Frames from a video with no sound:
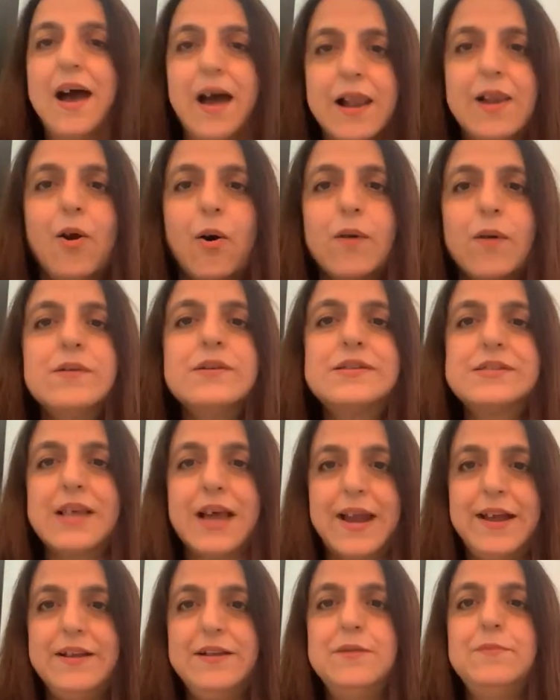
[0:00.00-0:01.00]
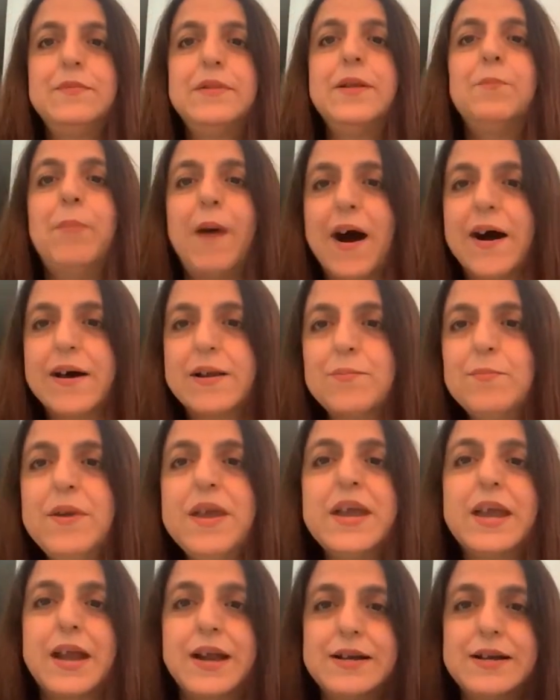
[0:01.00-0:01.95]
alongside the Barbie